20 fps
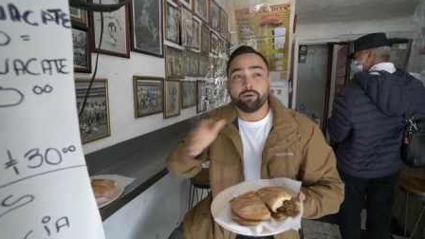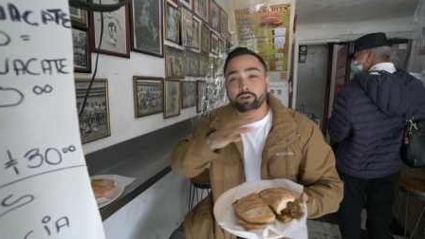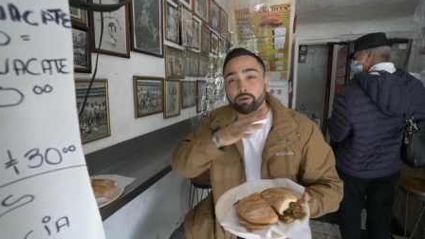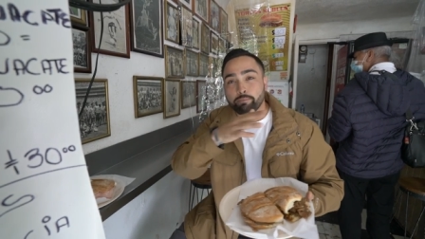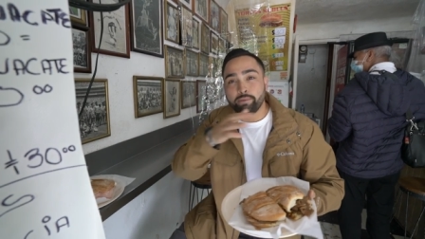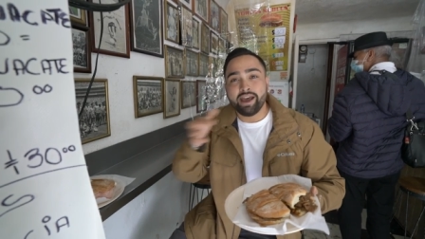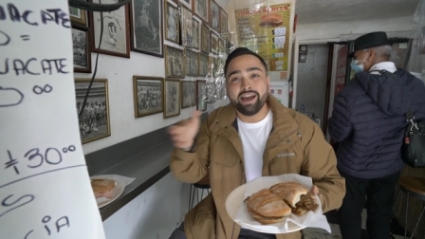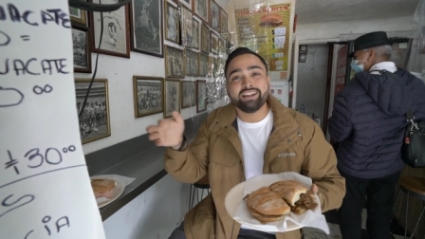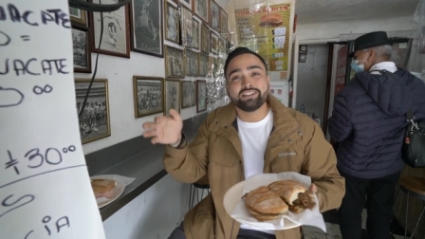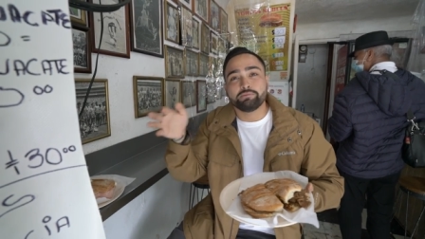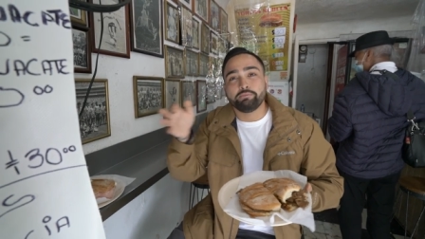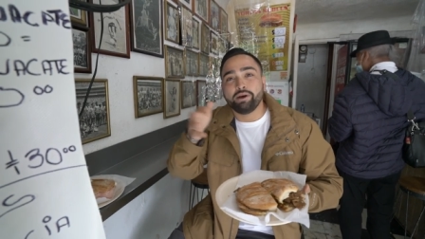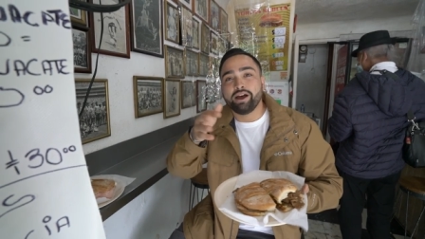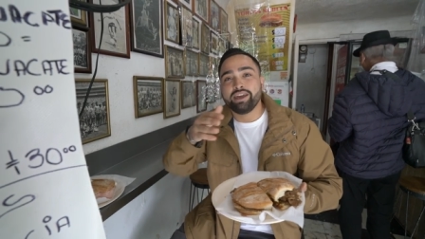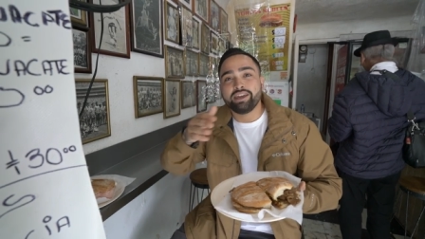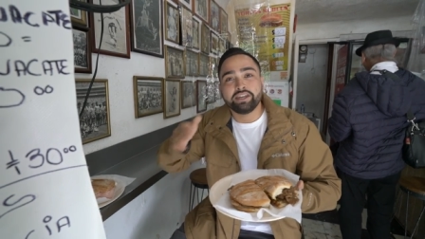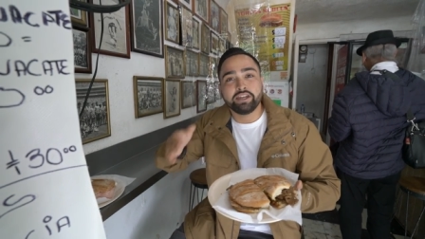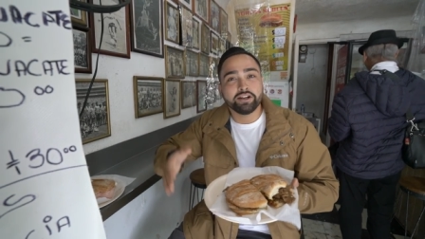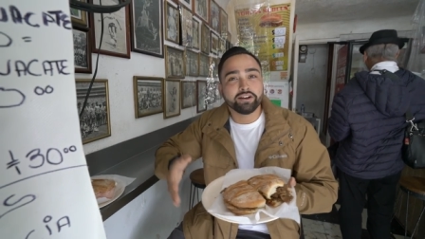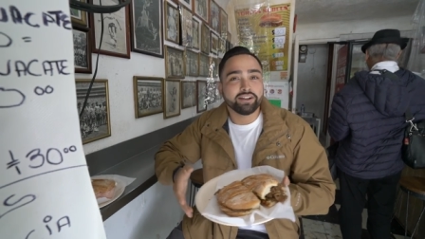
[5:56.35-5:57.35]
would pass
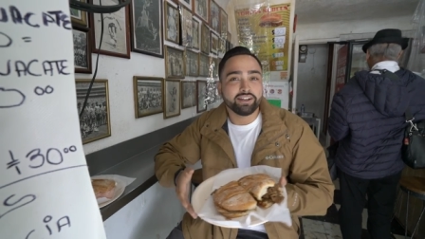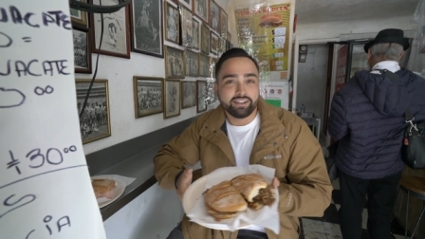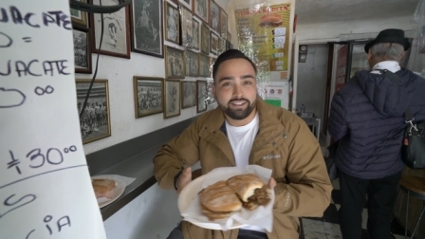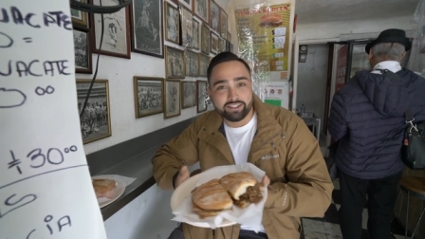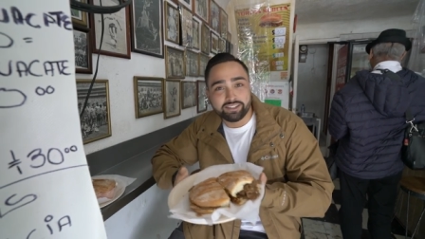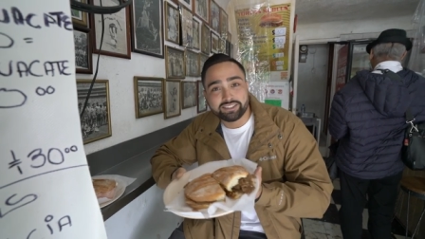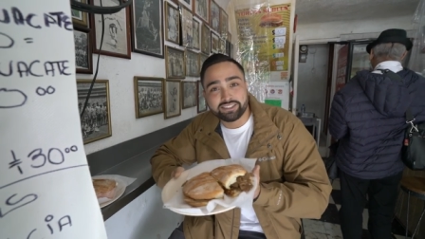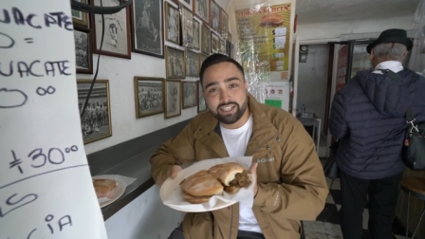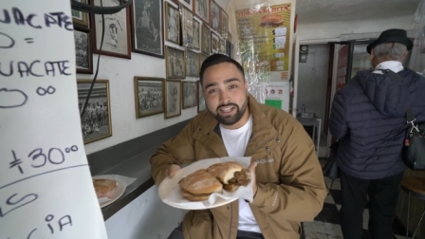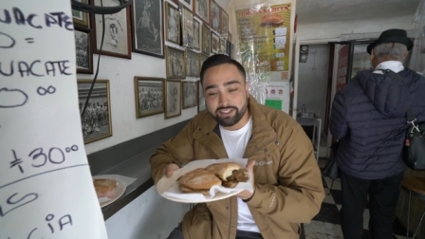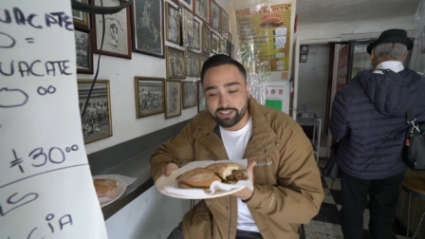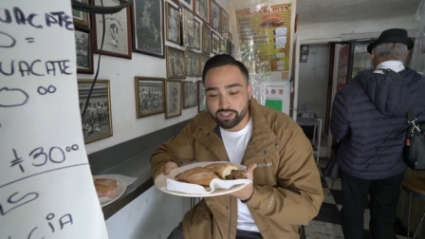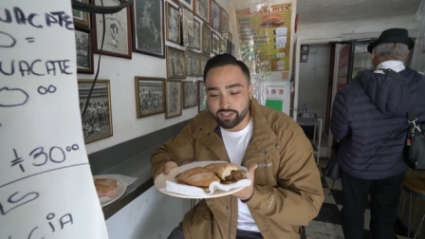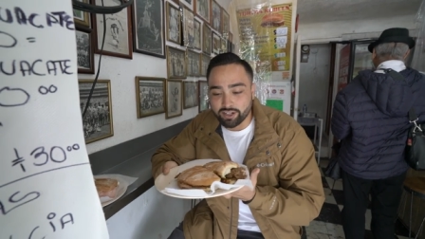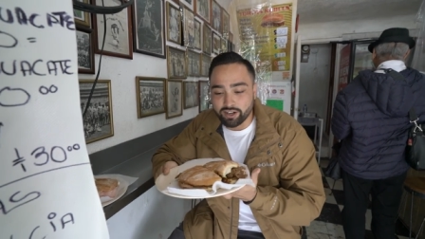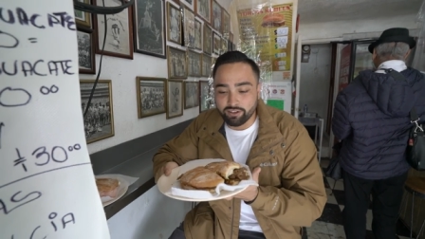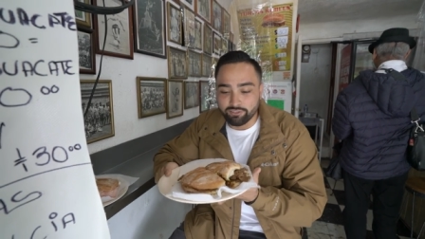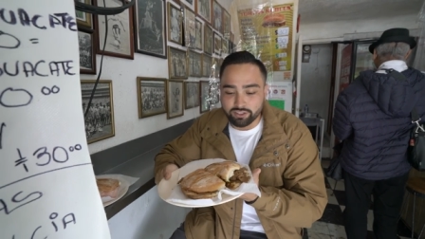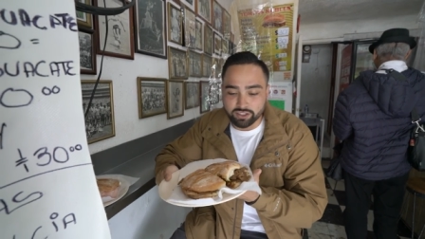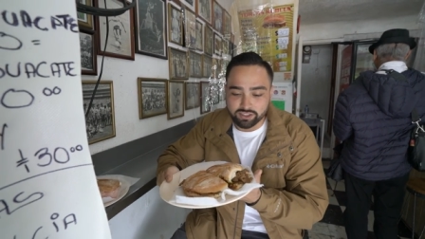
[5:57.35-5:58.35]
by here in the center
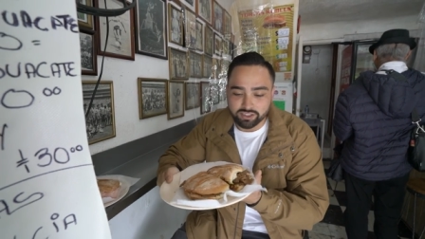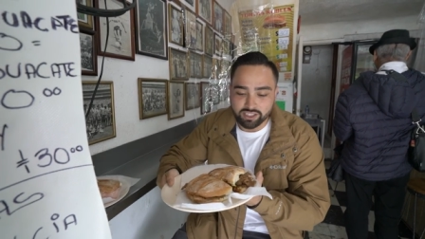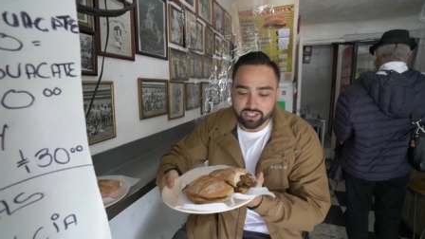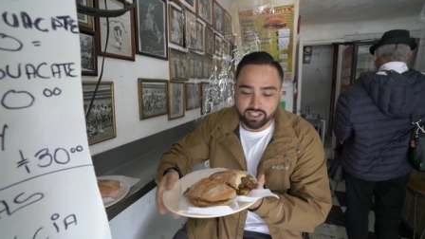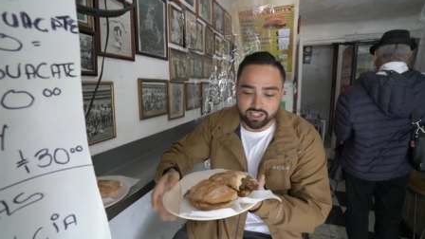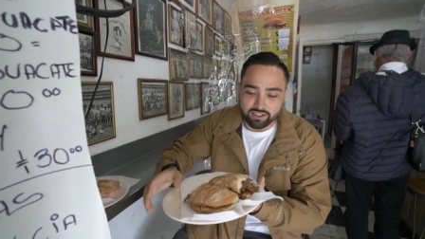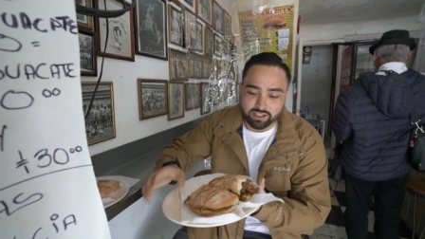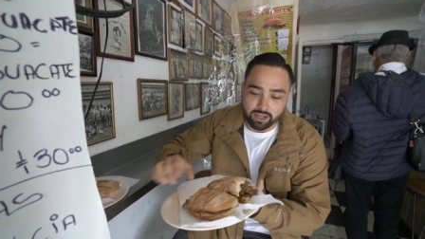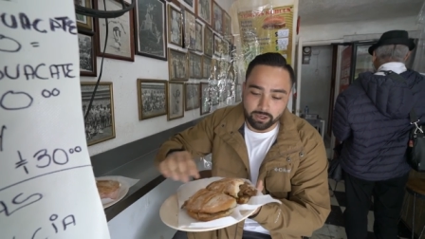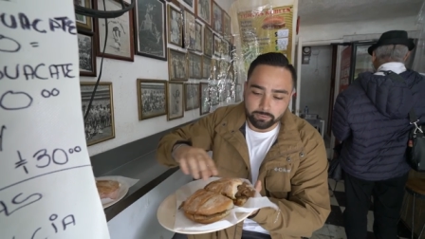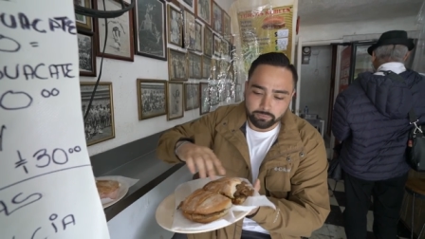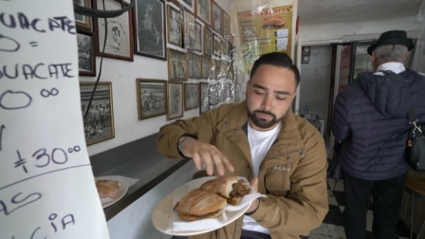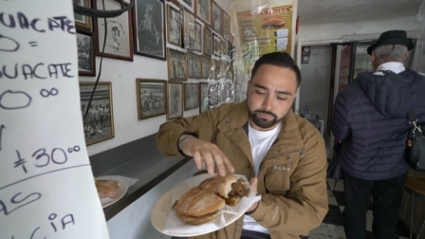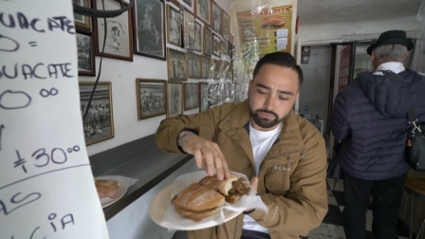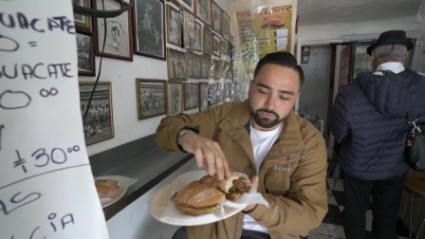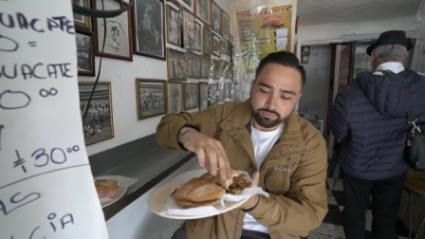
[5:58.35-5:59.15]
of the city. Now,